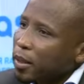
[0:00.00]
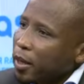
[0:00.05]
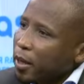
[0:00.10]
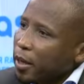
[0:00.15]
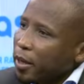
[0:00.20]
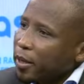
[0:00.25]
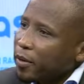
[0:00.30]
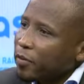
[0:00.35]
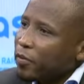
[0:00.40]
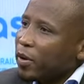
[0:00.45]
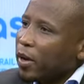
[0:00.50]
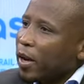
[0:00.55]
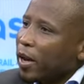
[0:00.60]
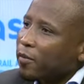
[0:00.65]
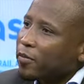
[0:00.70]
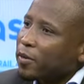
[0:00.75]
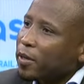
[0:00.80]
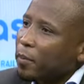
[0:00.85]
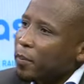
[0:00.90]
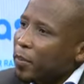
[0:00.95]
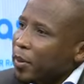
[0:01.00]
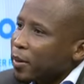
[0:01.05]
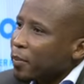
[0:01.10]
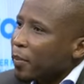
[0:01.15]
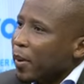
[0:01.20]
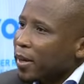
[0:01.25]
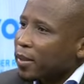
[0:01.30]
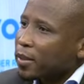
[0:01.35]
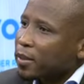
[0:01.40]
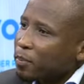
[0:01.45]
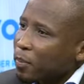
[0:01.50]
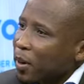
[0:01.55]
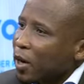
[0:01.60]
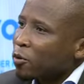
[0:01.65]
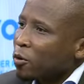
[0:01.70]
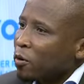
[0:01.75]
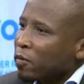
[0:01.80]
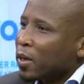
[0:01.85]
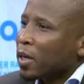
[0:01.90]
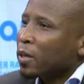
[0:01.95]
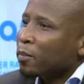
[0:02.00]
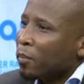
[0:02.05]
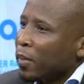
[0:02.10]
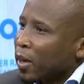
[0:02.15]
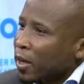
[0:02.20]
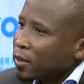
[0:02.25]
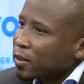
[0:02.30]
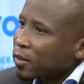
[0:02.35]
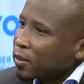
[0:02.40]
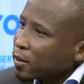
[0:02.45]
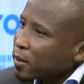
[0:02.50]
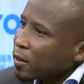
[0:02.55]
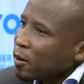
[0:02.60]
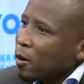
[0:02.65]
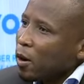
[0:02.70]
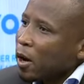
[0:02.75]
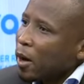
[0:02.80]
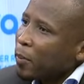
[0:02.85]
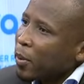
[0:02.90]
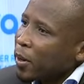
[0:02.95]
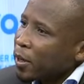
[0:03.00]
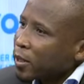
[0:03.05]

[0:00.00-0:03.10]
if he left a big mess, part of that mess happened